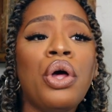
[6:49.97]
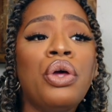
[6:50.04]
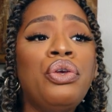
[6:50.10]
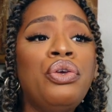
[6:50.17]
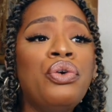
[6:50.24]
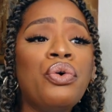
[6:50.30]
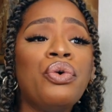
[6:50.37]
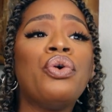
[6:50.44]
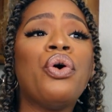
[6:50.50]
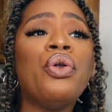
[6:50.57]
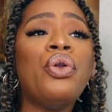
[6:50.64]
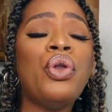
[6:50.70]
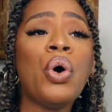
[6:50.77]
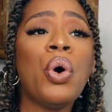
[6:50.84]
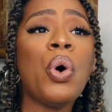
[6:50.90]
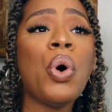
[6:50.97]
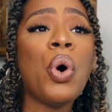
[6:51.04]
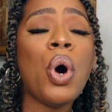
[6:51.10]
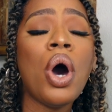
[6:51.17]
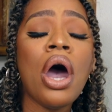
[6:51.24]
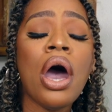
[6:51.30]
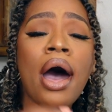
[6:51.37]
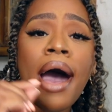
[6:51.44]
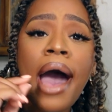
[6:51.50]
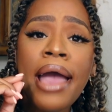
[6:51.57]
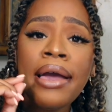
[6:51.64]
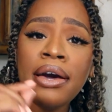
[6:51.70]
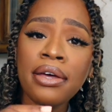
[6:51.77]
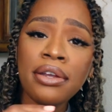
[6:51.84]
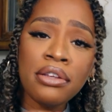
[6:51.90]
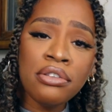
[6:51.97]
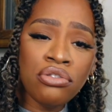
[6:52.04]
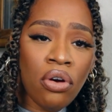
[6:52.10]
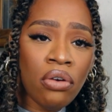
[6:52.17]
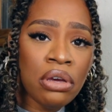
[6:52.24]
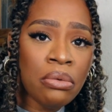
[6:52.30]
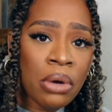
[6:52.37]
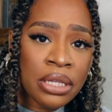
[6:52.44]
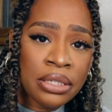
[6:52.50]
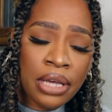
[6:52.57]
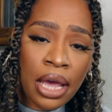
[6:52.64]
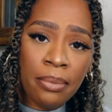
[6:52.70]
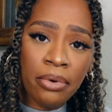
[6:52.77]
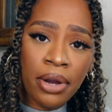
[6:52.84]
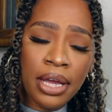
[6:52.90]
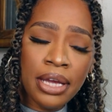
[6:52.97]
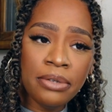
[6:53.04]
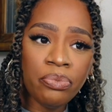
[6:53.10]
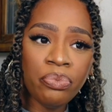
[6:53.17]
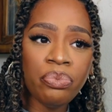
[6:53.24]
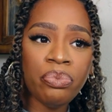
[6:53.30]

You don't know. I heard a story one time, right?